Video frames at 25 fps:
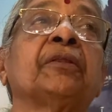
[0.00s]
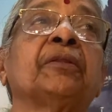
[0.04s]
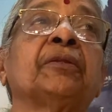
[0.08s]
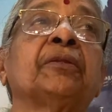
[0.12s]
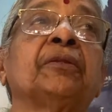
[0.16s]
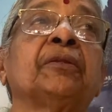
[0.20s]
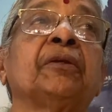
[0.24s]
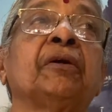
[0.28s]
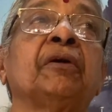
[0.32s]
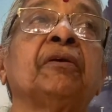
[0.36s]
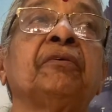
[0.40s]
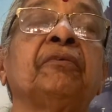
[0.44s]

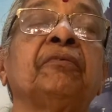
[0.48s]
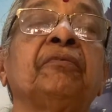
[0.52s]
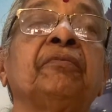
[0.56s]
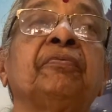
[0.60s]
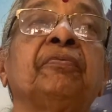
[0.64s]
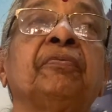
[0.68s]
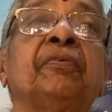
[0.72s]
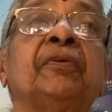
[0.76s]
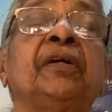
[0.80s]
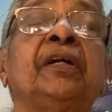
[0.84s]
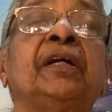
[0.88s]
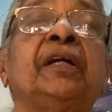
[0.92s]

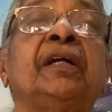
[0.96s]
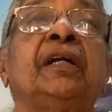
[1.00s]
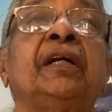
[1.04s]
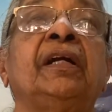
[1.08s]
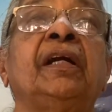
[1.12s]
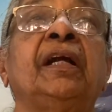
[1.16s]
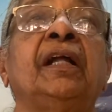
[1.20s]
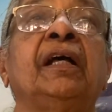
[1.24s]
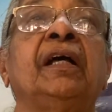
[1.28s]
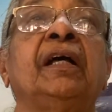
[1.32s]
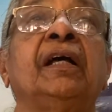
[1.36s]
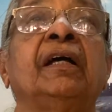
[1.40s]
thoughtful
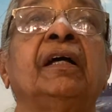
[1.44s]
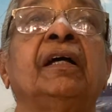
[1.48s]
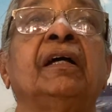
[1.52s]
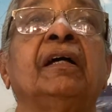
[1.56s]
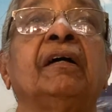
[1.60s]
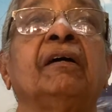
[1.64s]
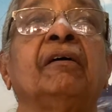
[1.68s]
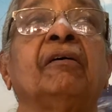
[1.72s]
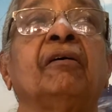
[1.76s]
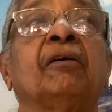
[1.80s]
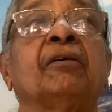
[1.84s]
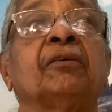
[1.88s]

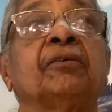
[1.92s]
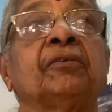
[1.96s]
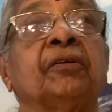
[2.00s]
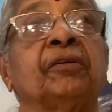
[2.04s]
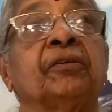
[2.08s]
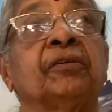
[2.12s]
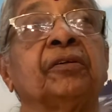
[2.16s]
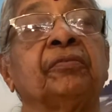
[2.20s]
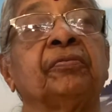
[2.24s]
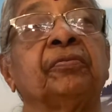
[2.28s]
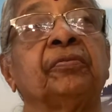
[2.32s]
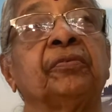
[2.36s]
or
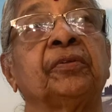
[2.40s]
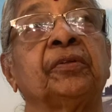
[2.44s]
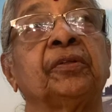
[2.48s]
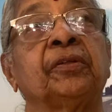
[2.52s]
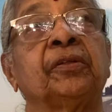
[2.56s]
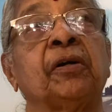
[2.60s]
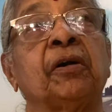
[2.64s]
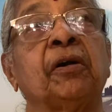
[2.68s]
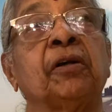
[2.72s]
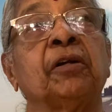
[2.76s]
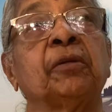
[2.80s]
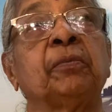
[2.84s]
sort of
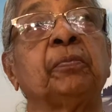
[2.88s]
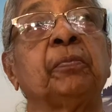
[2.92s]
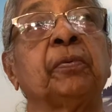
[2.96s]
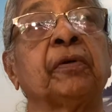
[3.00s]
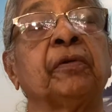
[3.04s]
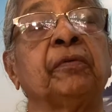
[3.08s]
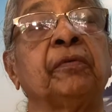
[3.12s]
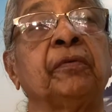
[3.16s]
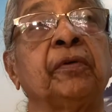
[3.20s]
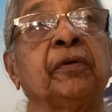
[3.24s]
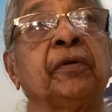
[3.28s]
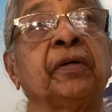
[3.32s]

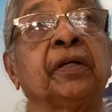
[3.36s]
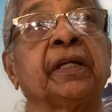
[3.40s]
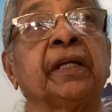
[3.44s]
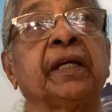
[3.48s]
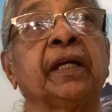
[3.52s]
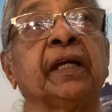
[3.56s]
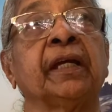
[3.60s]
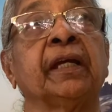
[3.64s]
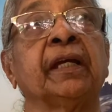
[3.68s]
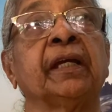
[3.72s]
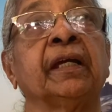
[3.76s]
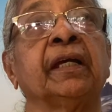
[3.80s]

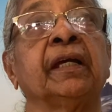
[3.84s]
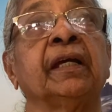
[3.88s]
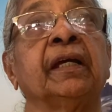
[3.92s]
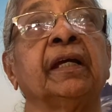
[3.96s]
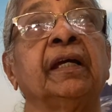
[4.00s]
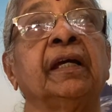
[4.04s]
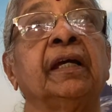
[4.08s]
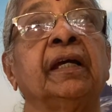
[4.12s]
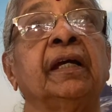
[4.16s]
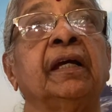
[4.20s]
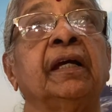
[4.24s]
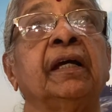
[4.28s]
thought-provoking
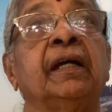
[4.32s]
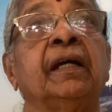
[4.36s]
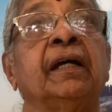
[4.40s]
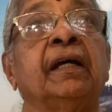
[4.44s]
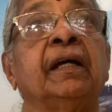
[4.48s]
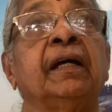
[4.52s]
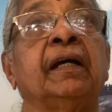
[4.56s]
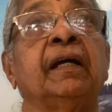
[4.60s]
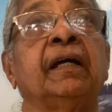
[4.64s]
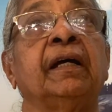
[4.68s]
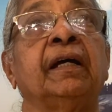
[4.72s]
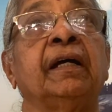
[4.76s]

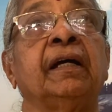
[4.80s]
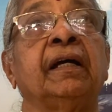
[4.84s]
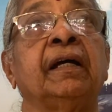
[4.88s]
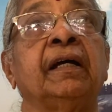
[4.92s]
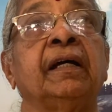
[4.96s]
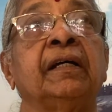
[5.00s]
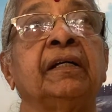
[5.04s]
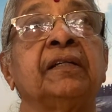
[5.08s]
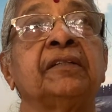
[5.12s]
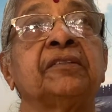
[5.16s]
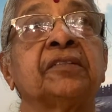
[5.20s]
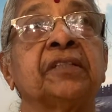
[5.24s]

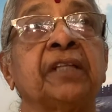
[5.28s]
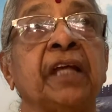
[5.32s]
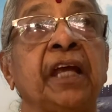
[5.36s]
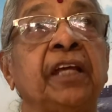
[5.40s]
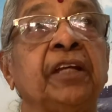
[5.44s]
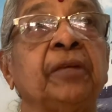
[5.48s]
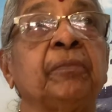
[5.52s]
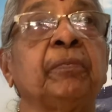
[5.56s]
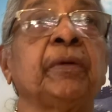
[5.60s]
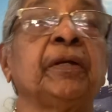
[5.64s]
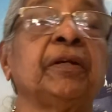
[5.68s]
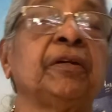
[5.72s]

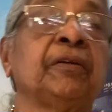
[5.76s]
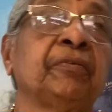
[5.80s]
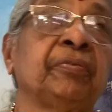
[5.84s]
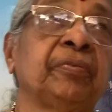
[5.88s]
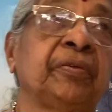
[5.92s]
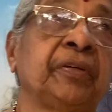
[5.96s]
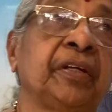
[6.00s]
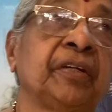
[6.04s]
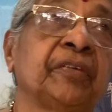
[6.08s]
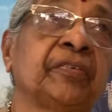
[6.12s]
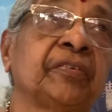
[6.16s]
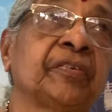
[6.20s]
statement of
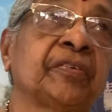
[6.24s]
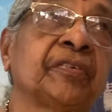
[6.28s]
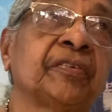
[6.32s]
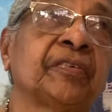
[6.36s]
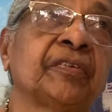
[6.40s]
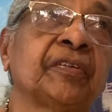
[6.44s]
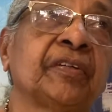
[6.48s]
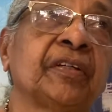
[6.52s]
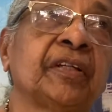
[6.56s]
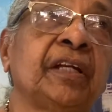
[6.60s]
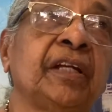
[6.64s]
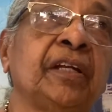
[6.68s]

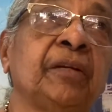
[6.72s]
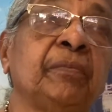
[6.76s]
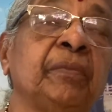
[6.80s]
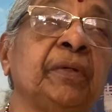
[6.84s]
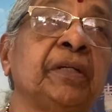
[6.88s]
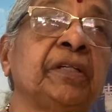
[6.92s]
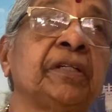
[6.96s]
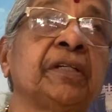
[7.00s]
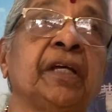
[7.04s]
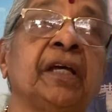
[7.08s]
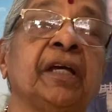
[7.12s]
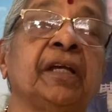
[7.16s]
his. Let
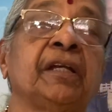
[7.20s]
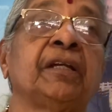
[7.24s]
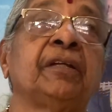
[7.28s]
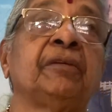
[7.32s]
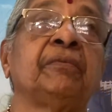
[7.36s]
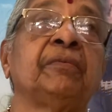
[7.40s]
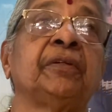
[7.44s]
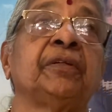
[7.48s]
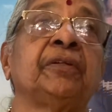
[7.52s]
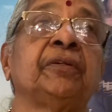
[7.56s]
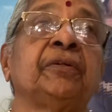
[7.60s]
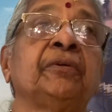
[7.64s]
me share
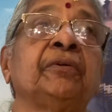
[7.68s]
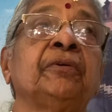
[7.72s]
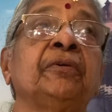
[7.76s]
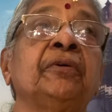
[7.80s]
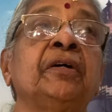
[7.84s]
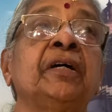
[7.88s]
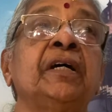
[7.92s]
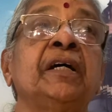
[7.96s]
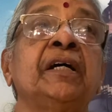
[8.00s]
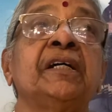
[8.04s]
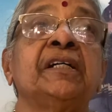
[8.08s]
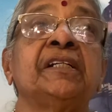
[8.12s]
it with you.
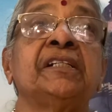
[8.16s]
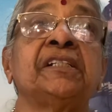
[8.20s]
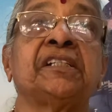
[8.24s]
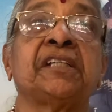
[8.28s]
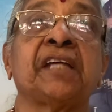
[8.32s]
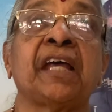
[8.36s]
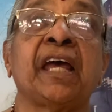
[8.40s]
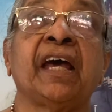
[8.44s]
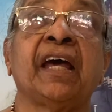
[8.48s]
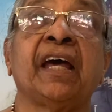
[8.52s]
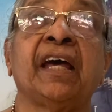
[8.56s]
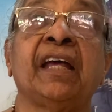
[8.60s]

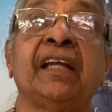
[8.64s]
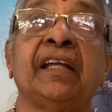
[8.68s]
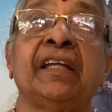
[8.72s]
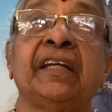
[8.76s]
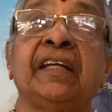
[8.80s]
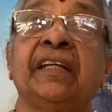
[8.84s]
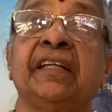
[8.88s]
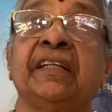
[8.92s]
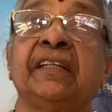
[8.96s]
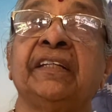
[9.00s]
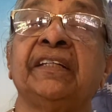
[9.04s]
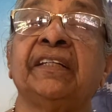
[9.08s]
Shall
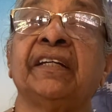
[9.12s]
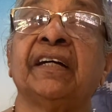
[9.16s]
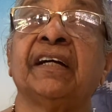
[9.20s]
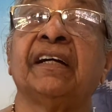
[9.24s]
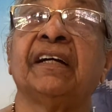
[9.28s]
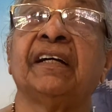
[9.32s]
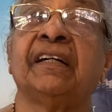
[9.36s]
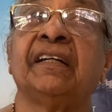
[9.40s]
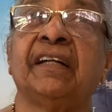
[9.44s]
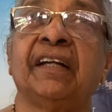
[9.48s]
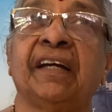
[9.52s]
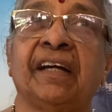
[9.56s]

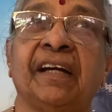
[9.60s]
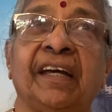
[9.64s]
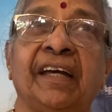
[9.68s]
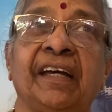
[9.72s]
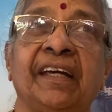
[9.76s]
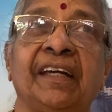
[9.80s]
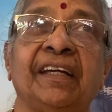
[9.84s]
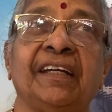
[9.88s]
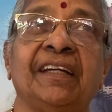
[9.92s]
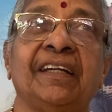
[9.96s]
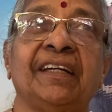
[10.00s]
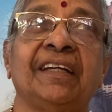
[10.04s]
India
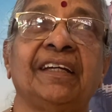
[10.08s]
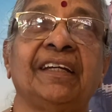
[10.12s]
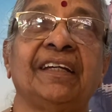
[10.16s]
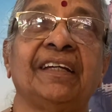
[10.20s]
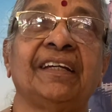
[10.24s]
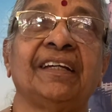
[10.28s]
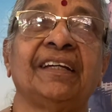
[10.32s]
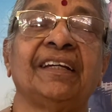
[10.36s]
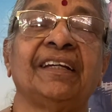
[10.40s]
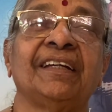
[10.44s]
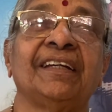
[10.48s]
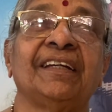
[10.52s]
die?
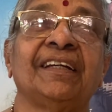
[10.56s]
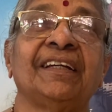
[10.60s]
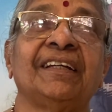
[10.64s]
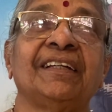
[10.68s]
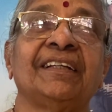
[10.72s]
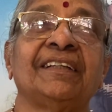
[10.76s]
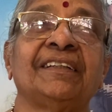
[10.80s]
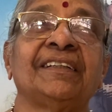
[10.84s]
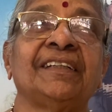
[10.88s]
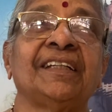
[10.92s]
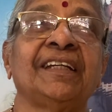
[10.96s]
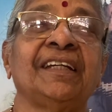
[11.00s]

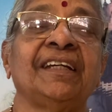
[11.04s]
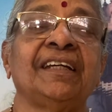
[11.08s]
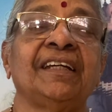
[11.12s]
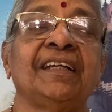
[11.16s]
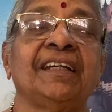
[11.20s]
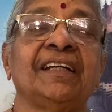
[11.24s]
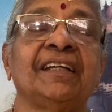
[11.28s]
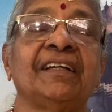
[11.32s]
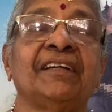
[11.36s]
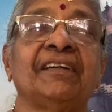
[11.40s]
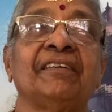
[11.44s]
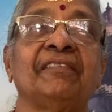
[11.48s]
See,
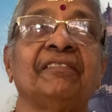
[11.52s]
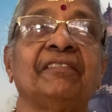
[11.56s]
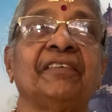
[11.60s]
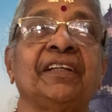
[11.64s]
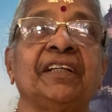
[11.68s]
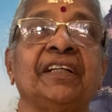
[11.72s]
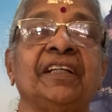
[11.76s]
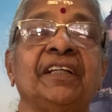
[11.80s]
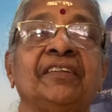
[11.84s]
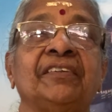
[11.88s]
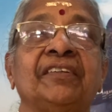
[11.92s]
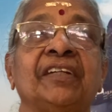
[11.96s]

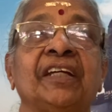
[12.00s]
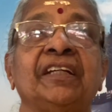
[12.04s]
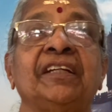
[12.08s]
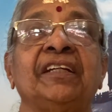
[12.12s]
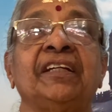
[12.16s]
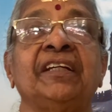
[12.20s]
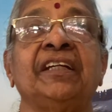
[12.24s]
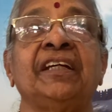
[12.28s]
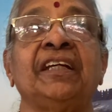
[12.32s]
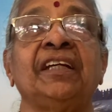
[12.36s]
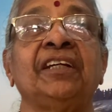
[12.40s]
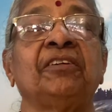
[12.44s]
when he
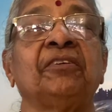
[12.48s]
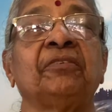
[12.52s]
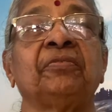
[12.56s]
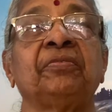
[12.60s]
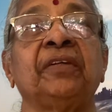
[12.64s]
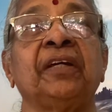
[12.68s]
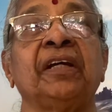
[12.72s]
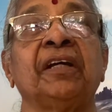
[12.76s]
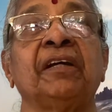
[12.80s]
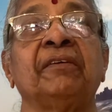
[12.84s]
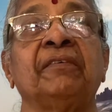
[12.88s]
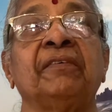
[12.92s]
said need of
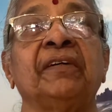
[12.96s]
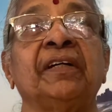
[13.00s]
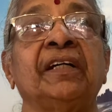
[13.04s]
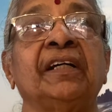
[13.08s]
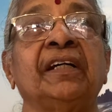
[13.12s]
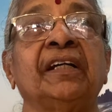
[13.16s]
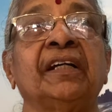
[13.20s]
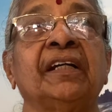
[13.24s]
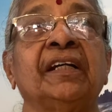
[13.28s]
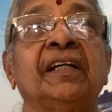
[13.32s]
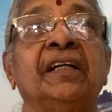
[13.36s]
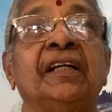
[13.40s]
the
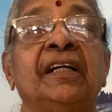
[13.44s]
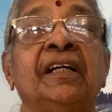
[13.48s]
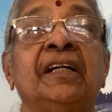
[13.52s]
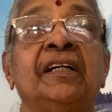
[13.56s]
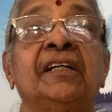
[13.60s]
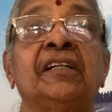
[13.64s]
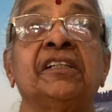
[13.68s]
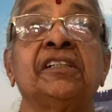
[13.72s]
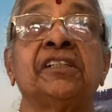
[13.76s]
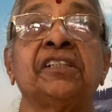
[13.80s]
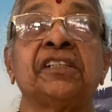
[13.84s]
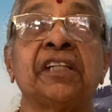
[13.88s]
hour,
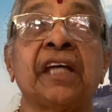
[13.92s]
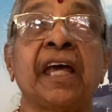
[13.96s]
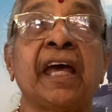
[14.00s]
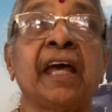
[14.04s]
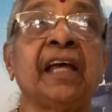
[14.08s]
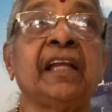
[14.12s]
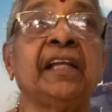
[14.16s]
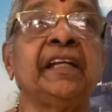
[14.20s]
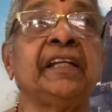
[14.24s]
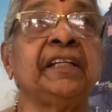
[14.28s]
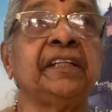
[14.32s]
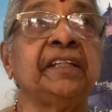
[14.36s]
shall
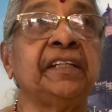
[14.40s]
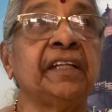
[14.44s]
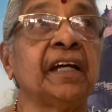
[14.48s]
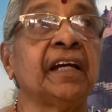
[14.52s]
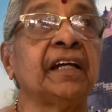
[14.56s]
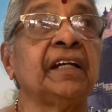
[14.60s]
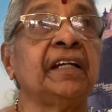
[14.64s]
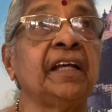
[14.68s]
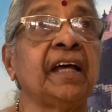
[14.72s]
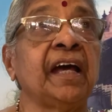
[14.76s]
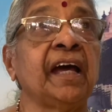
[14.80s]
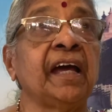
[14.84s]

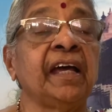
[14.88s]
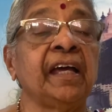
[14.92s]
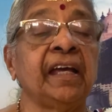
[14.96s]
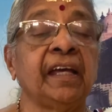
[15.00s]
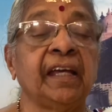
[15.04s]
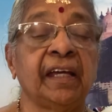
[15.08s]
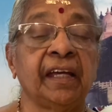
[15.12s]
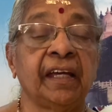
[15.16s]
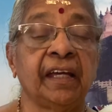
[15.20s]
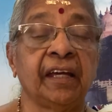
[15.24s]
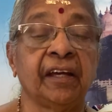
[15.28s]
India die?